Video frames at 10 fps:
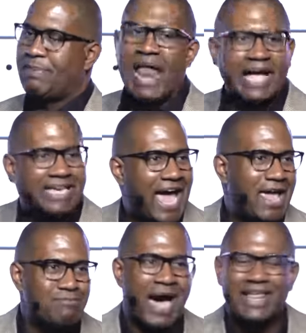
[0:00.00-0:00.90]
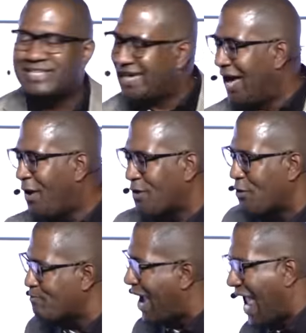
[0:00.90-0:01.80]
But I came by to tell
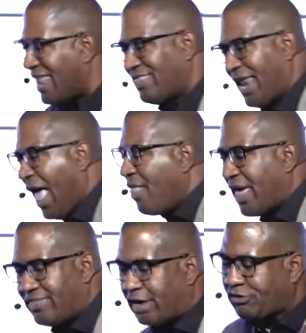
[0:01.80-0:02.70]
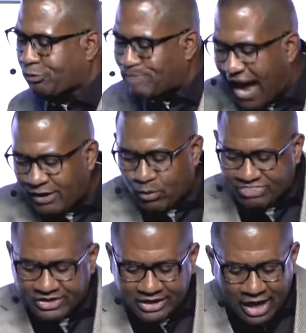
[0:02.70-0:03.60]
you, man, that despite
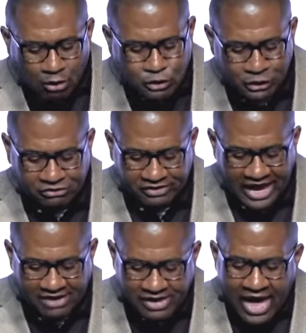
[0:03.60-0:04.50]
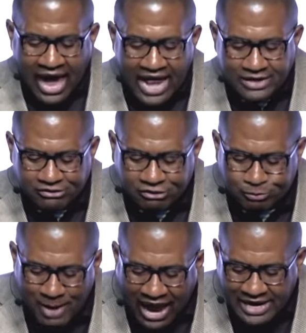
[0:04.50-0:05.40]
what the culture says and
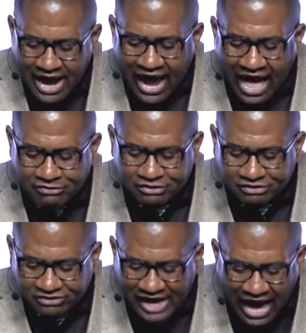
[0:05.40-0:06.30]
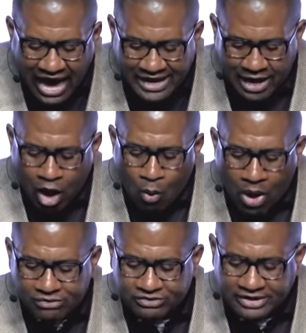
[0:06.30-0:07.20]
despite how society
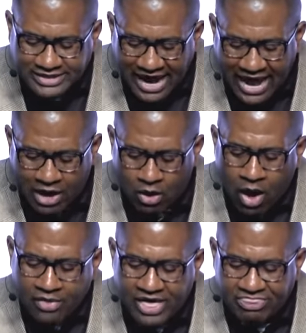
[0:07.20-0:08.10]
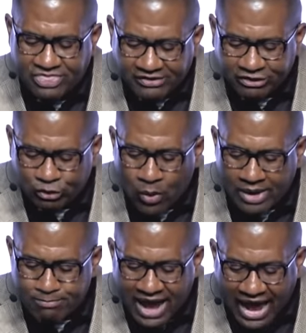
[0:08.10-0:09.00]
wants to tell that this is what